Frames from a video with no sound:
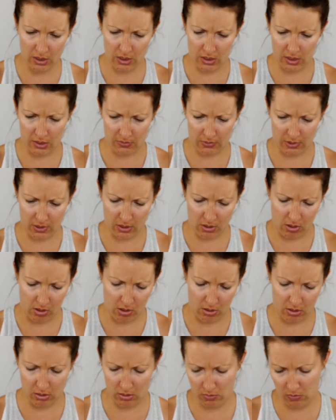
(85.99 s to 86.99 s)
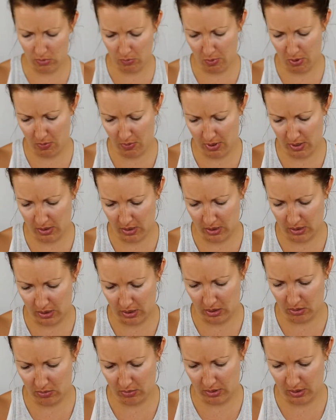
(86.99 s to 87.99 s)
That's what it's called. It's been a while since
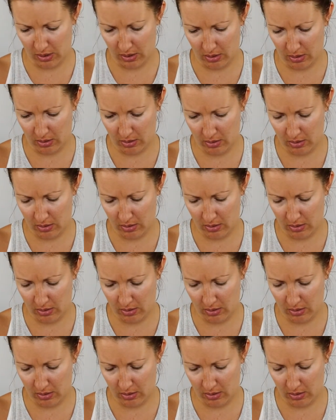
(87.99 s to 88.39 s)
I used it.